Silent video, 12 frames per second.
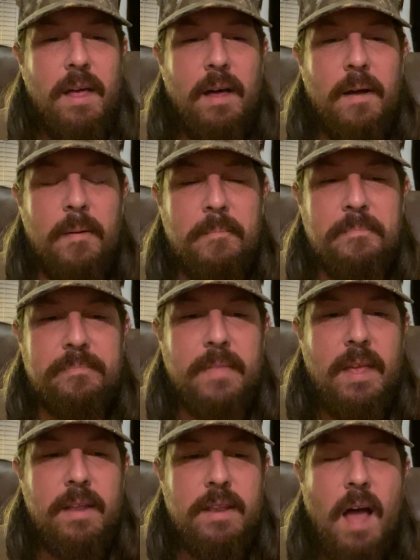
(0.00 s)
Um,
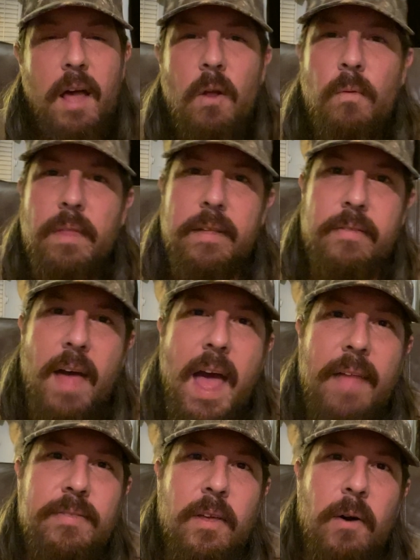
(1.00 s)
not only
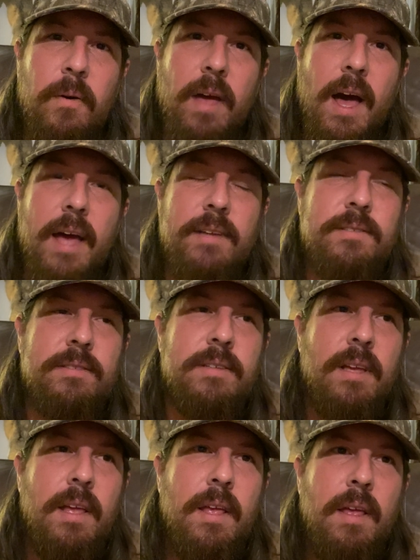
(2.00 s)
that though, guys,
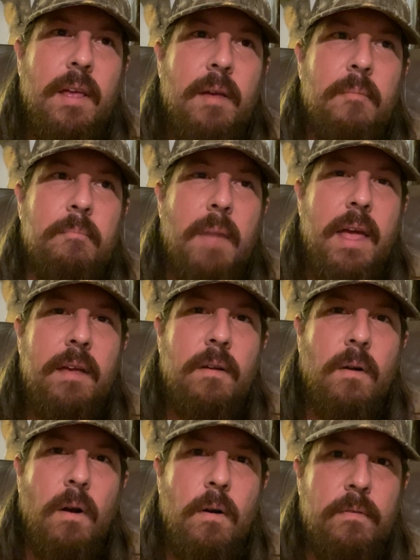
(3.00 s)

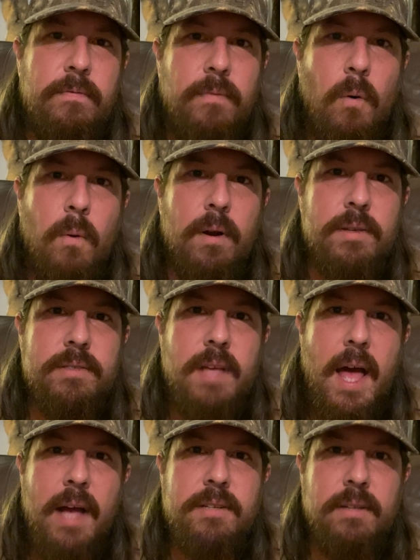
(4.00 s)
mangrove forests
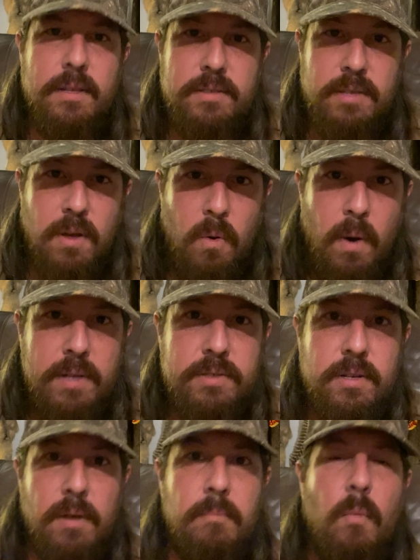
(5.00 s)
actually
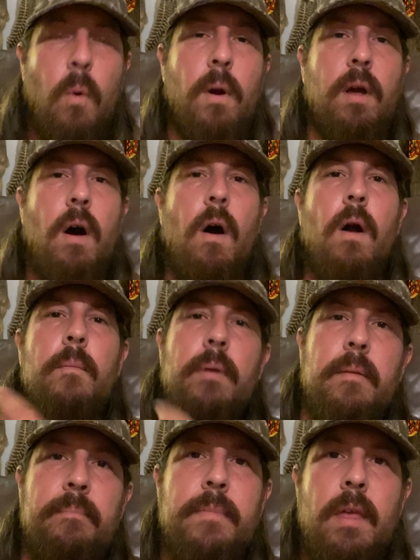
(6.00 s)
sequester more
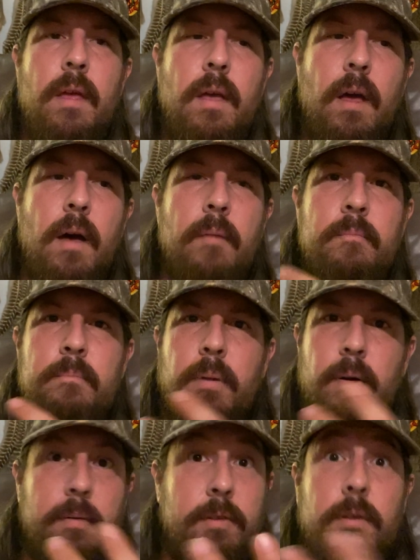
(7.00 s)
carbon um,
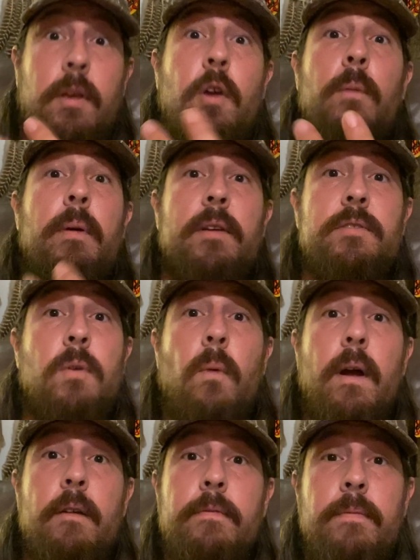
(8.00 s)
per cubic
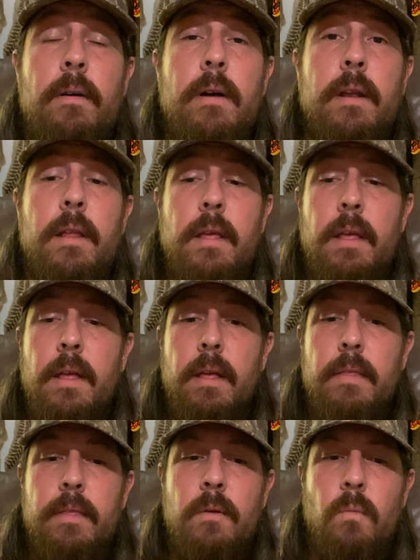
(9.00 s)
square foot
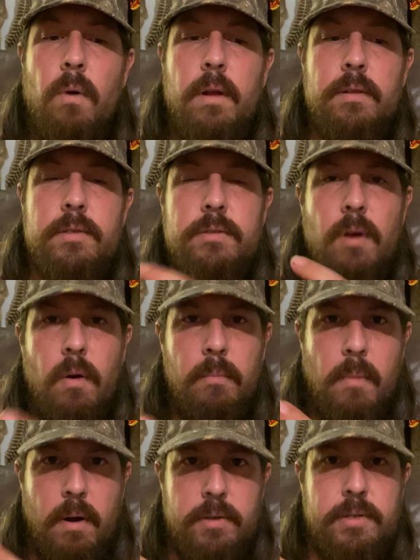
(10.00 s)
than what salt
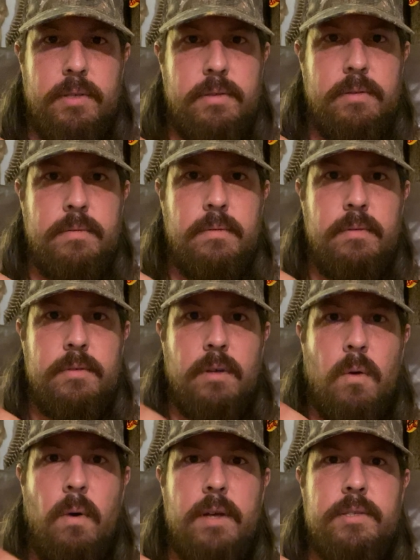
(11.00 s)
marshes
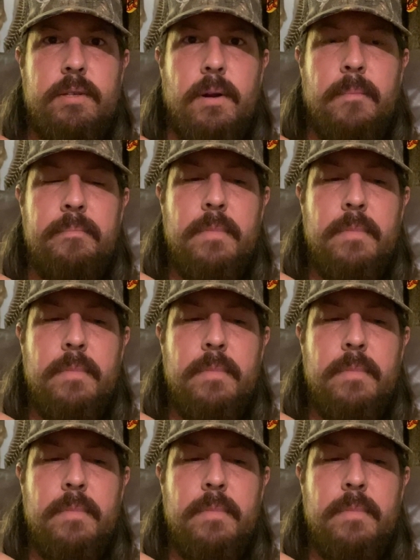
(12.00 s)
sequester.